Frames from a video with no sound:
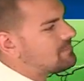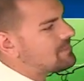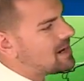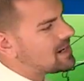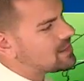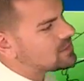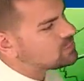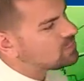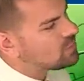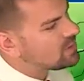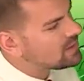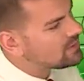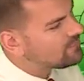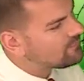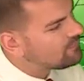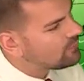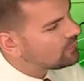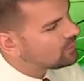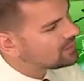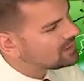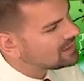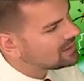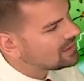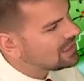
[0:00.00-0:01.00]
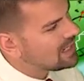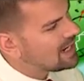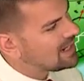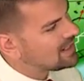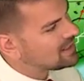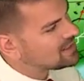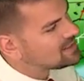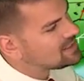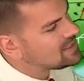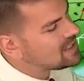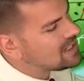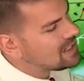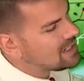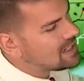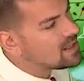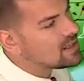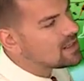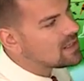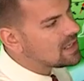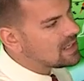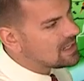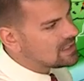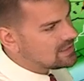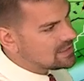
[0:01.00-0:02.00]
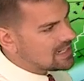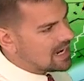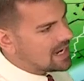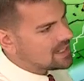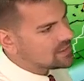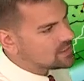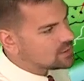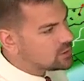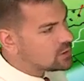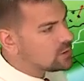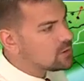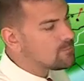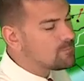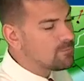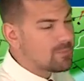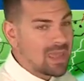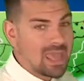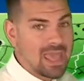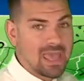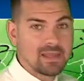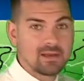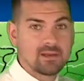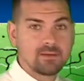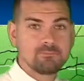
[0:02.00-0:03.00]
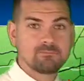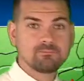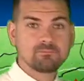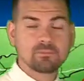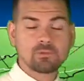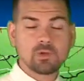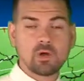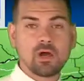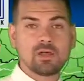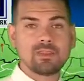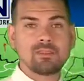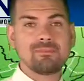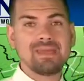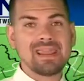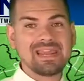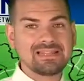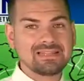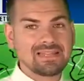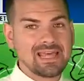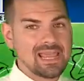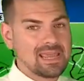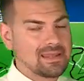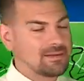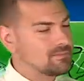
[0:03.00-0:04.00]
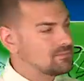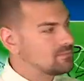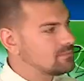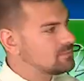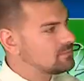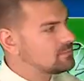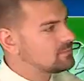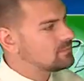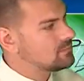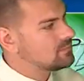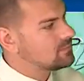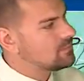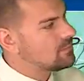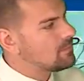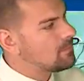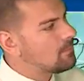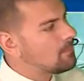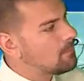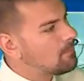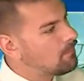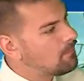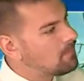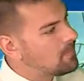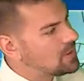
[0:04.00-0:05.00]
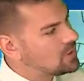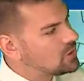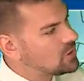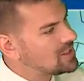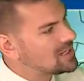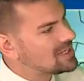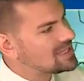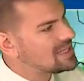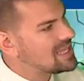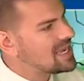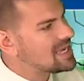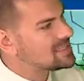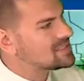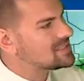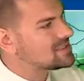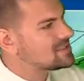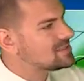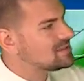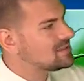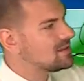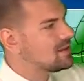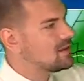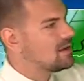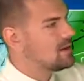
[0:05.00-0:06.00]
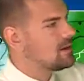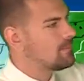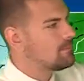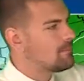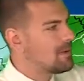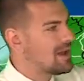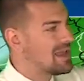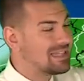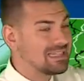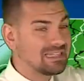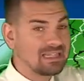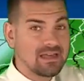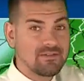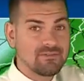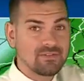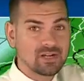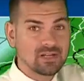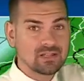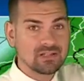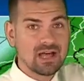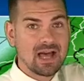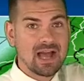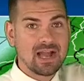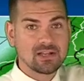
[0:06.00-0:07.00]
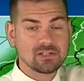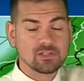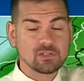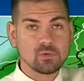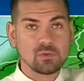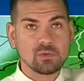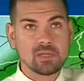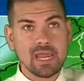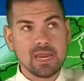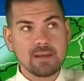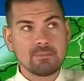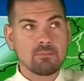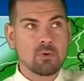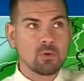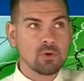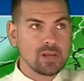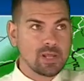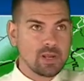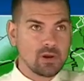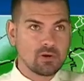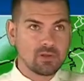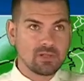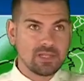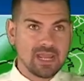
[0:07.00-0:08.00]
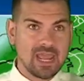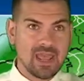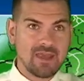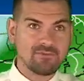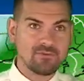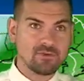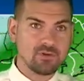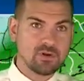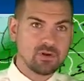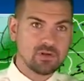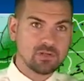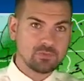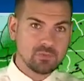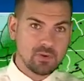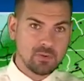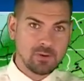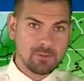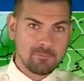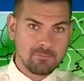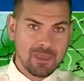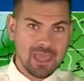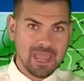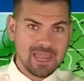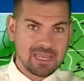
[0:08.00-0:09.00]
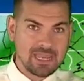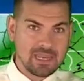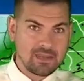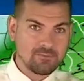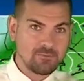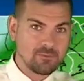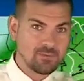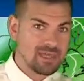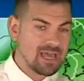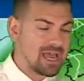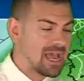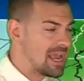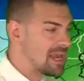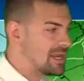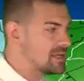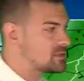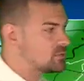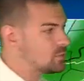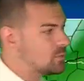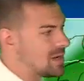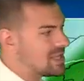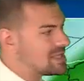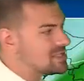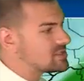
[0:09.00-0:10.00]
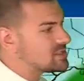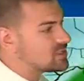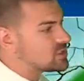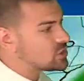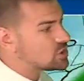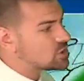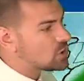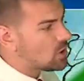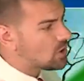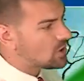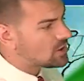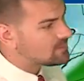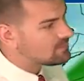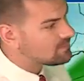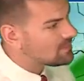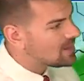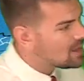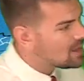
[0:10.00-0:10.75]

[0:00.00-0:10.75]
May, 24 in Atlantic City. Not too bad on the mainland. But look at this. By 11 o'clock, so late morning, early afternoon is when we're pegging for the highest winds to start,